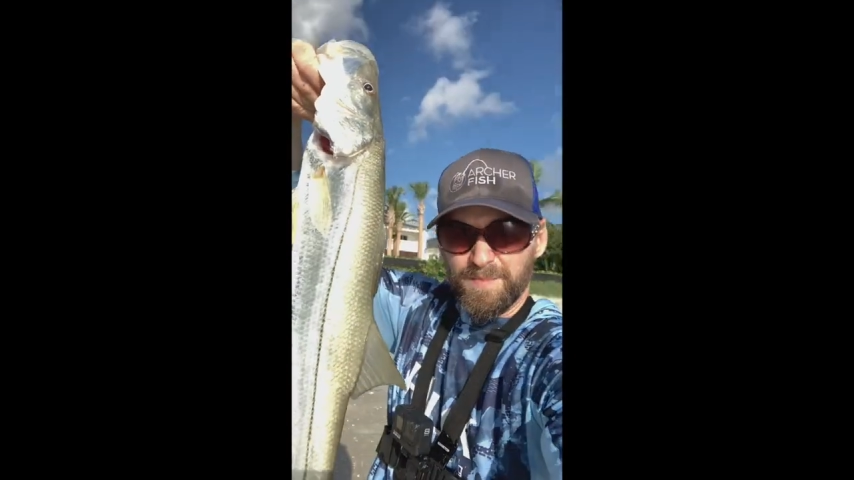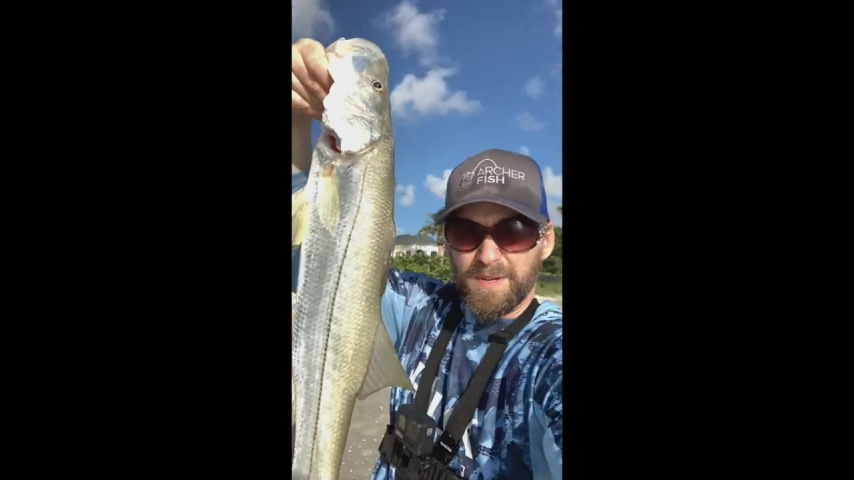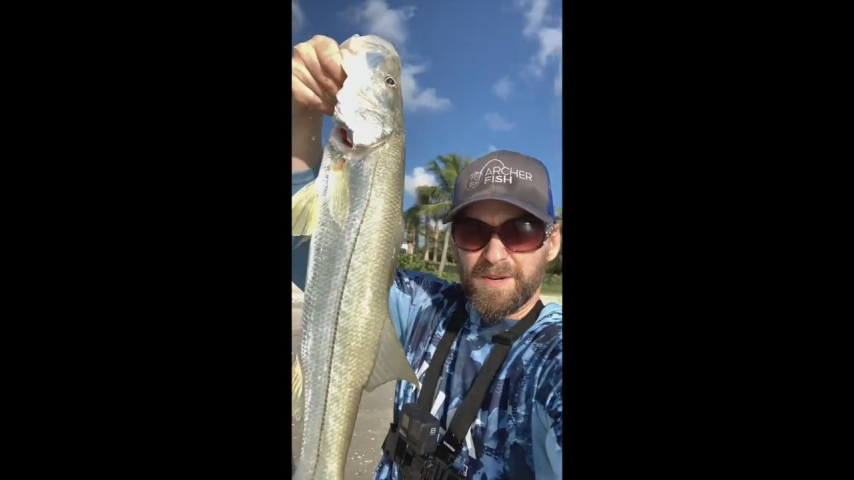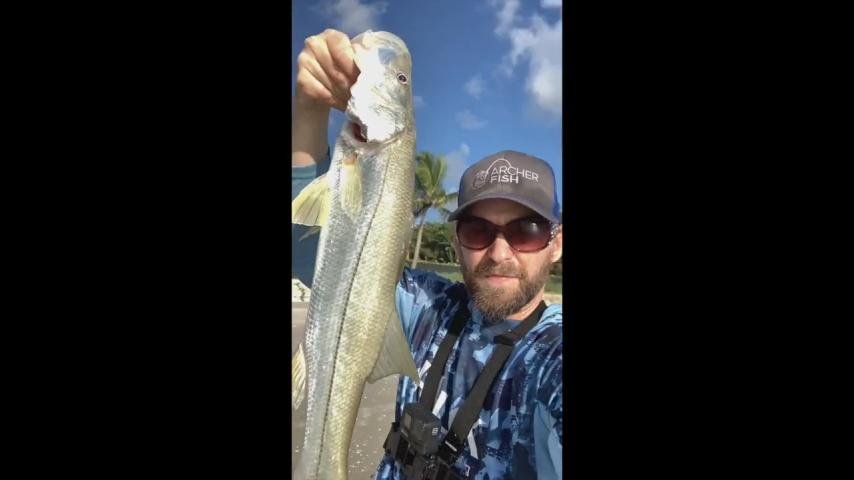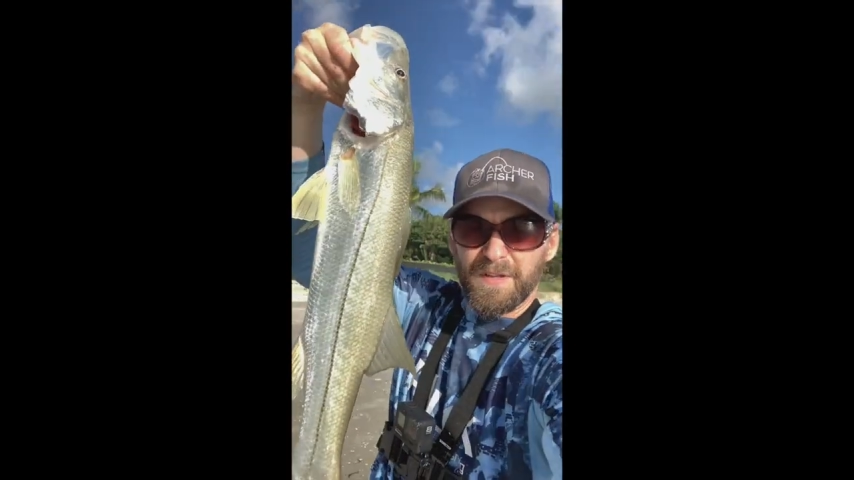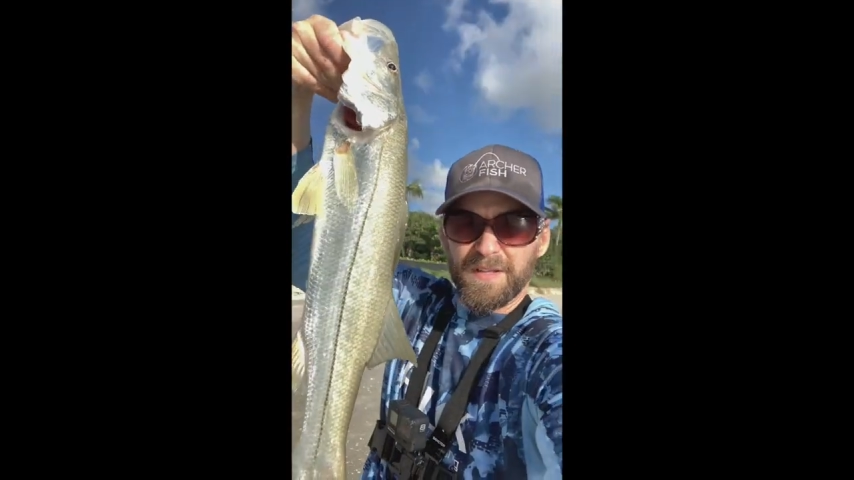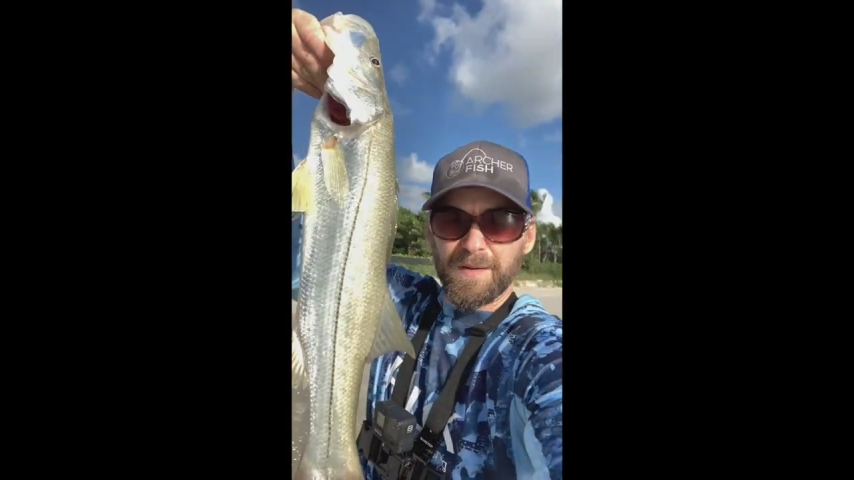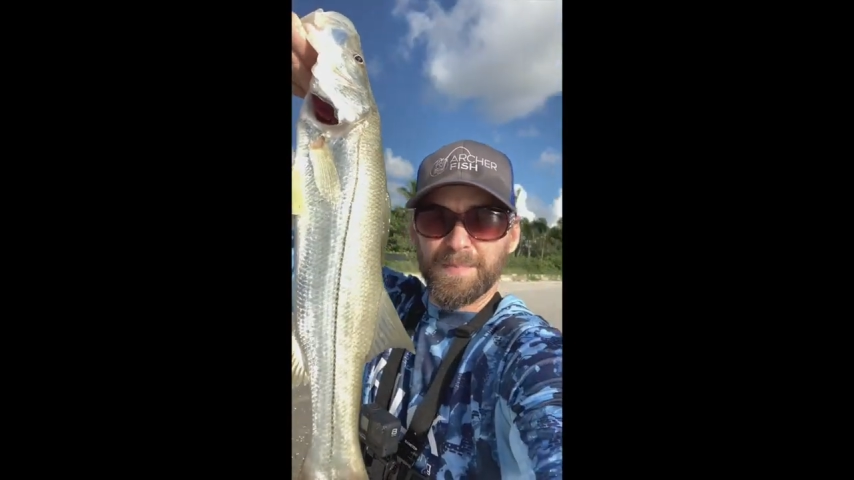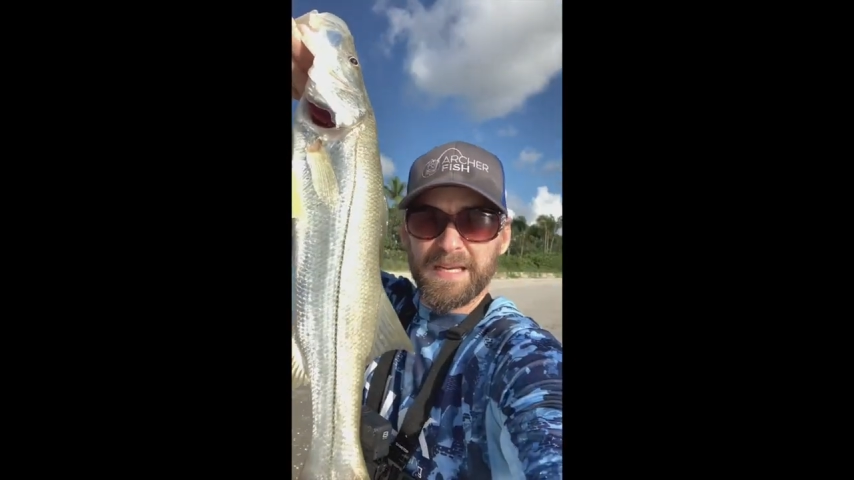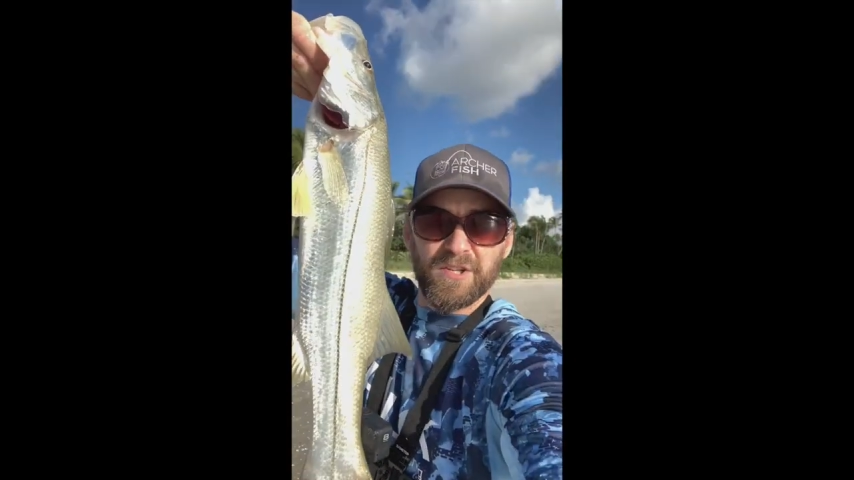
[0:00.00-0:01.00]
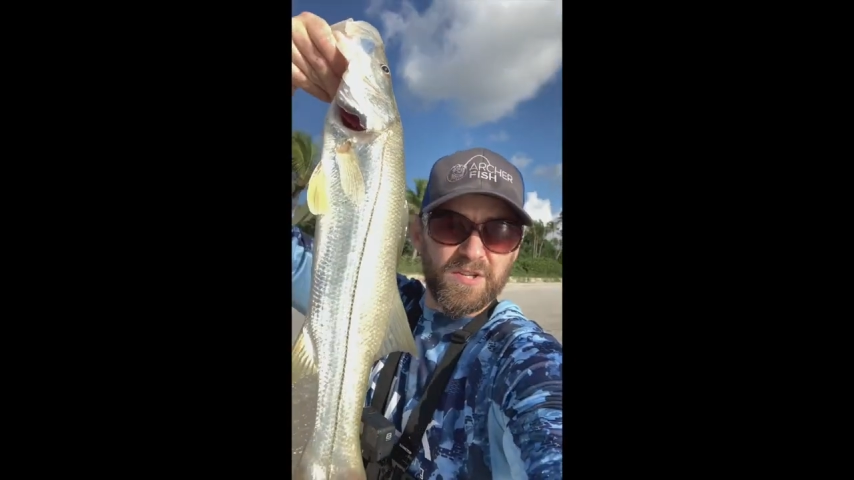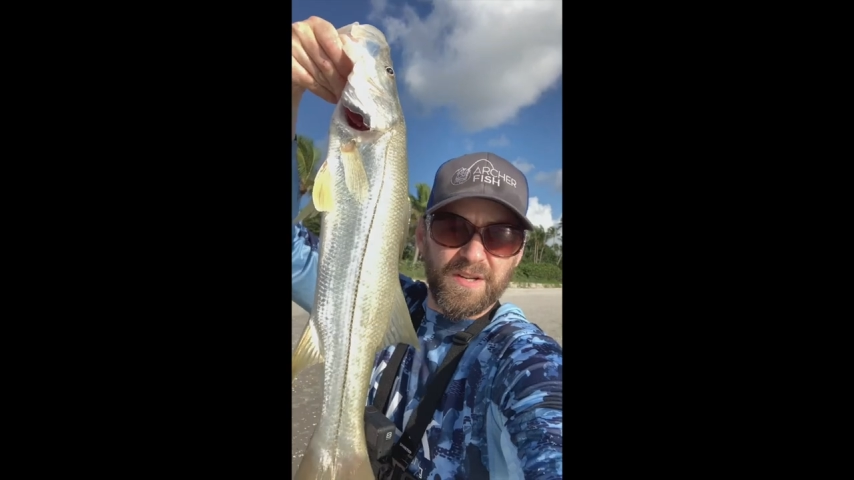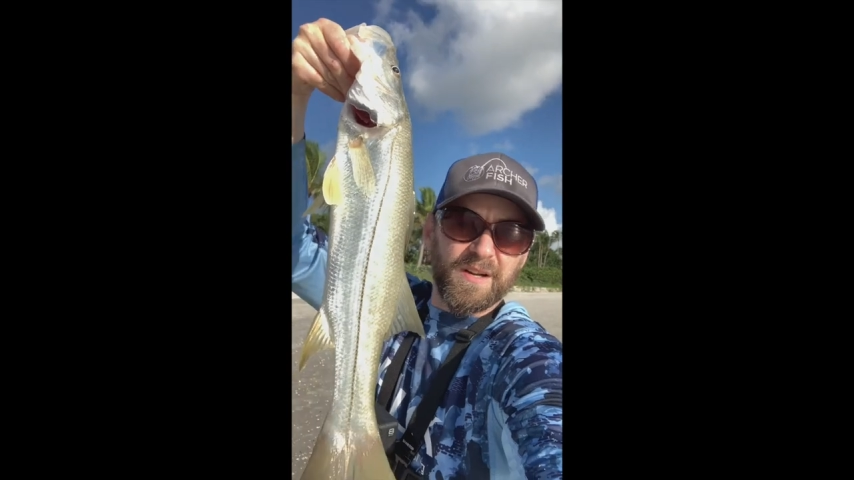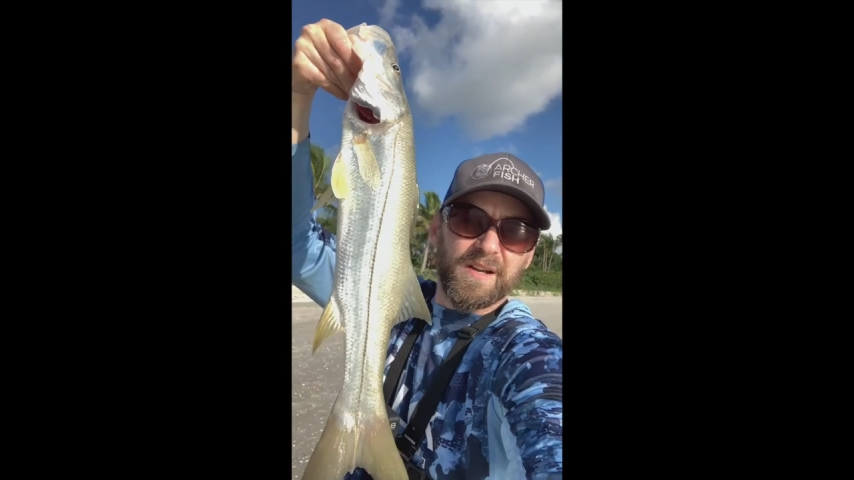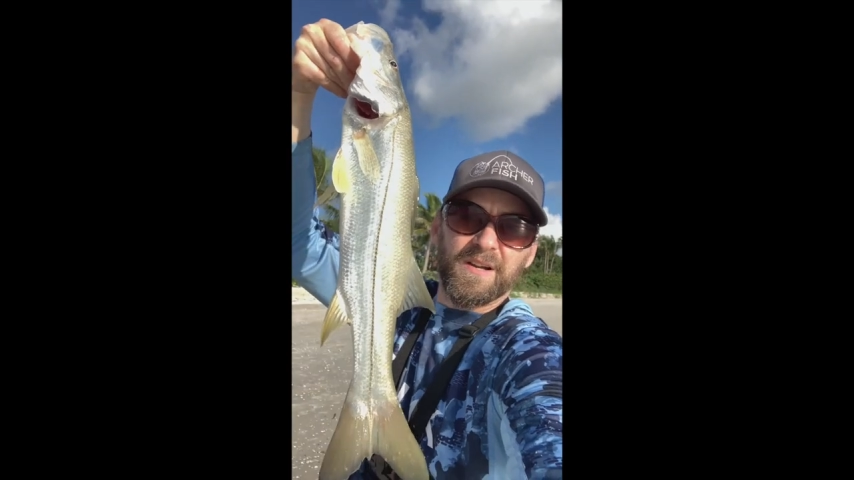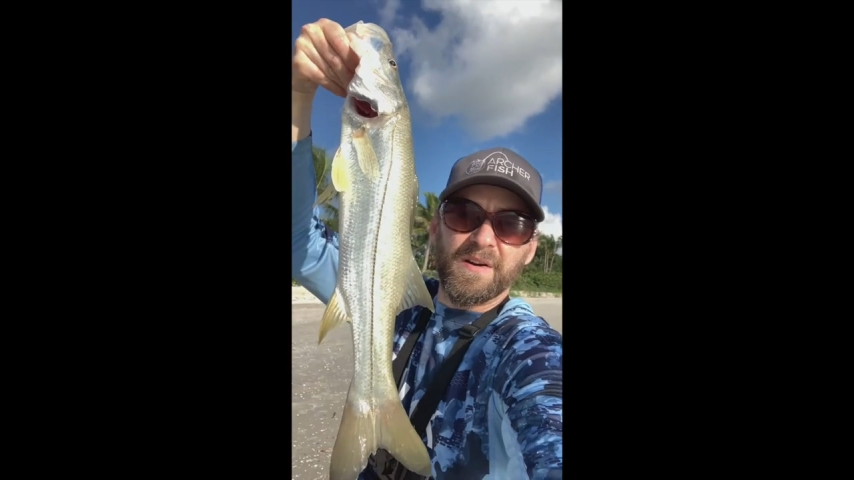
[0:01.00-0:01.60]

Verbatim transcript: Beautiful little beach snook.